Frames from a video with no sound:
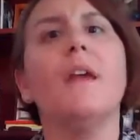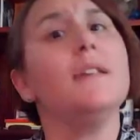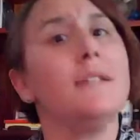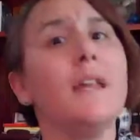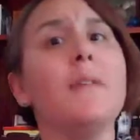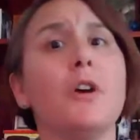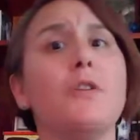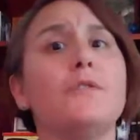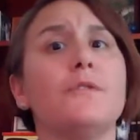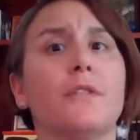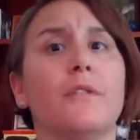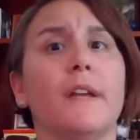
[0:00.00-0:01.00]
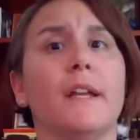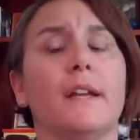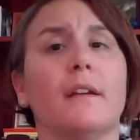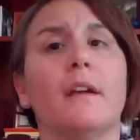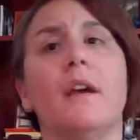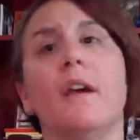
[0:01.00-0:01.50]
Same goes for
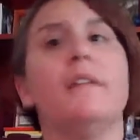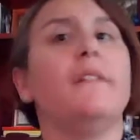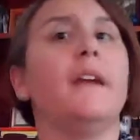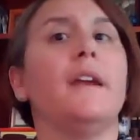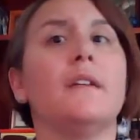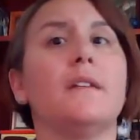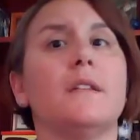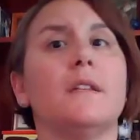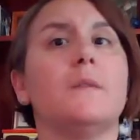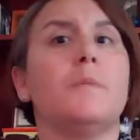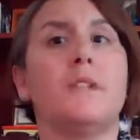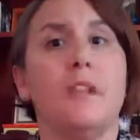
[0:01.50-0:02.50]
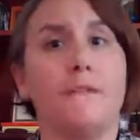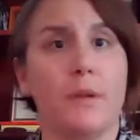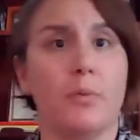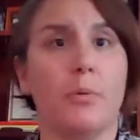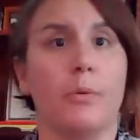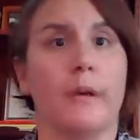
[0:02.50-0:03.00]
reading. There is a
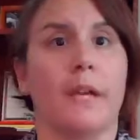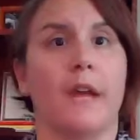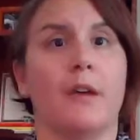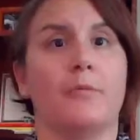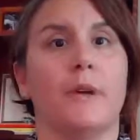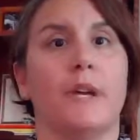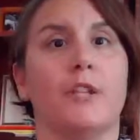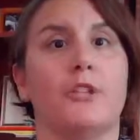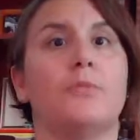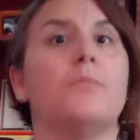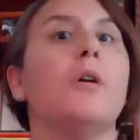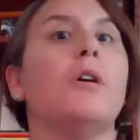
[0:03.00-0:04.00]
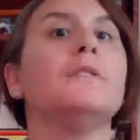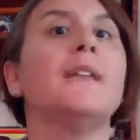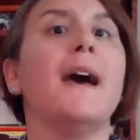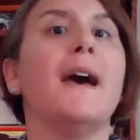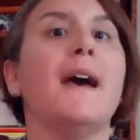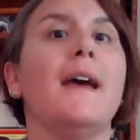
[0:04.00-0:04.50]
specific point at which
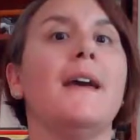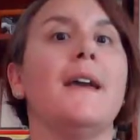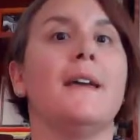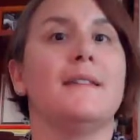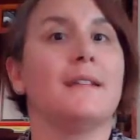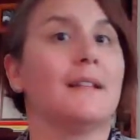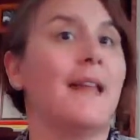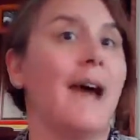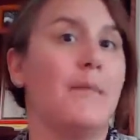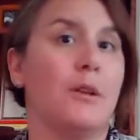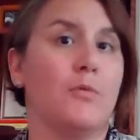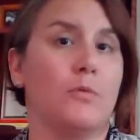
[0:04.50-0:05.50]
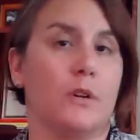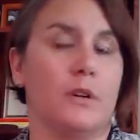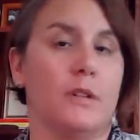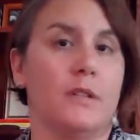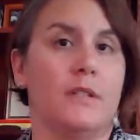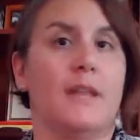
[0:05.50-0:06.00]
multi-syllabic
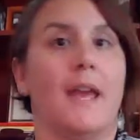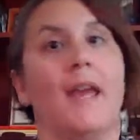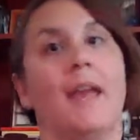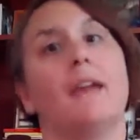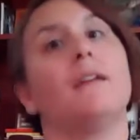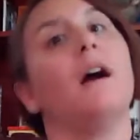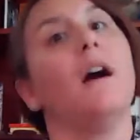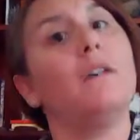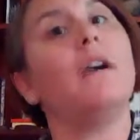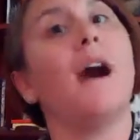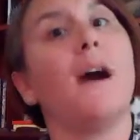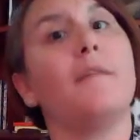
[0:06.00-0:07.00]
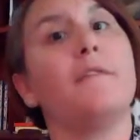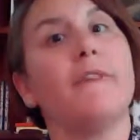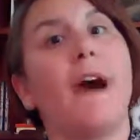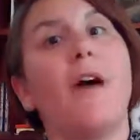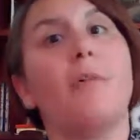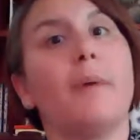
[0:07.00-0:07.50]
words and uncommon
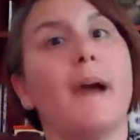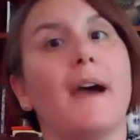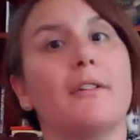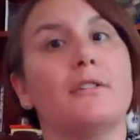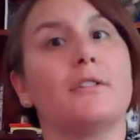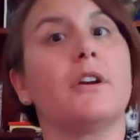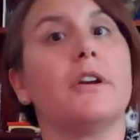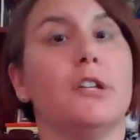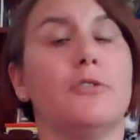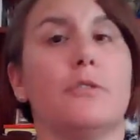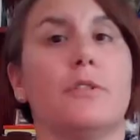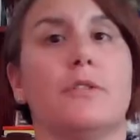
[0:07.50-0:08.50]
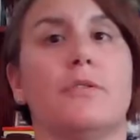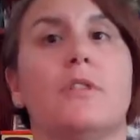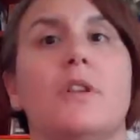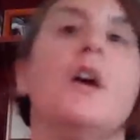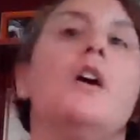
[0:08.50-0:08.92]
vowel patterns are introduced.